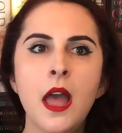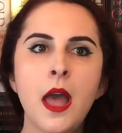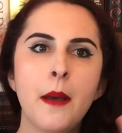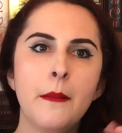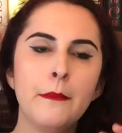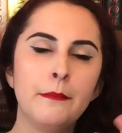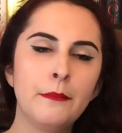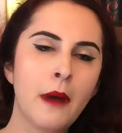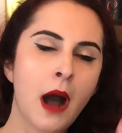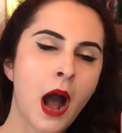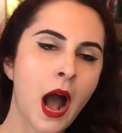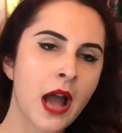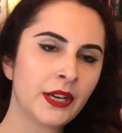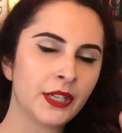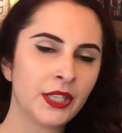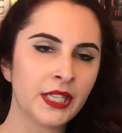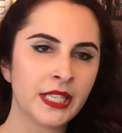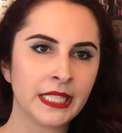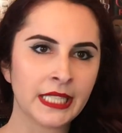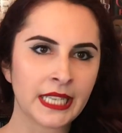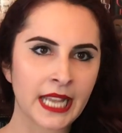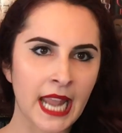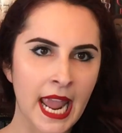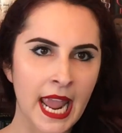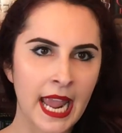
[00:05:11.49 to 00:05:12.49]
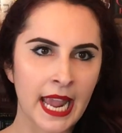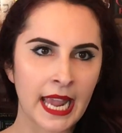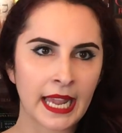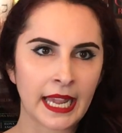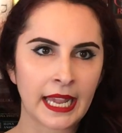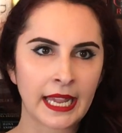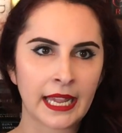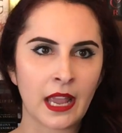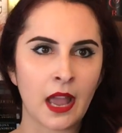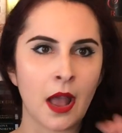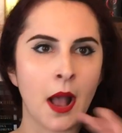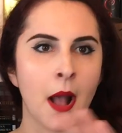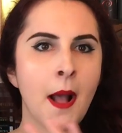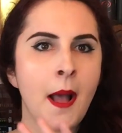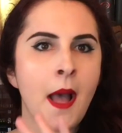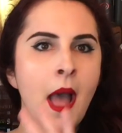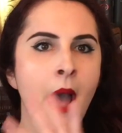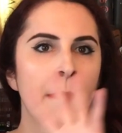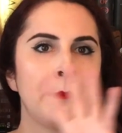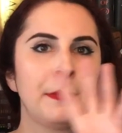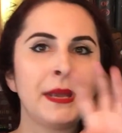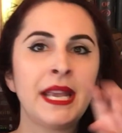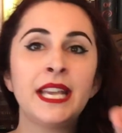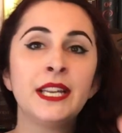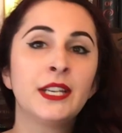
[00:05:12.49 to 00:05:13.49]
modern day
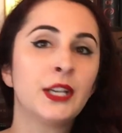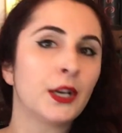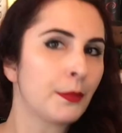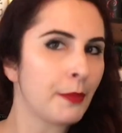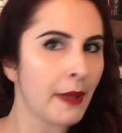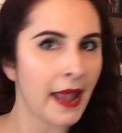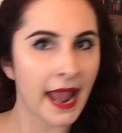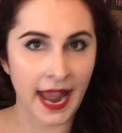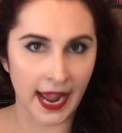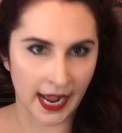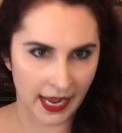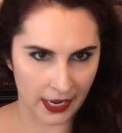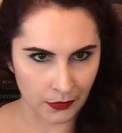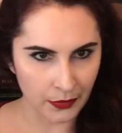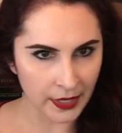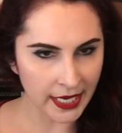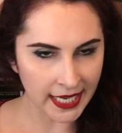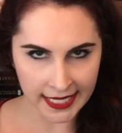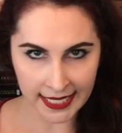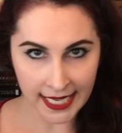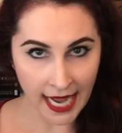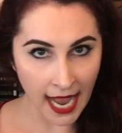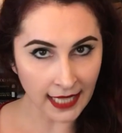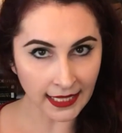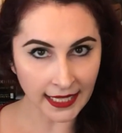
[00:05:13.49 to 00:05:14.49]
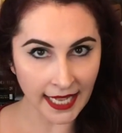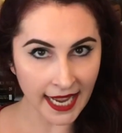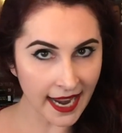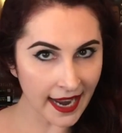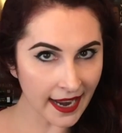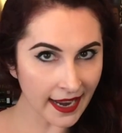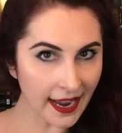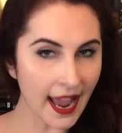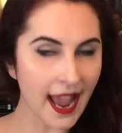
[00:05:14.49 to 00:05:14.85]
Peter Pan retelling,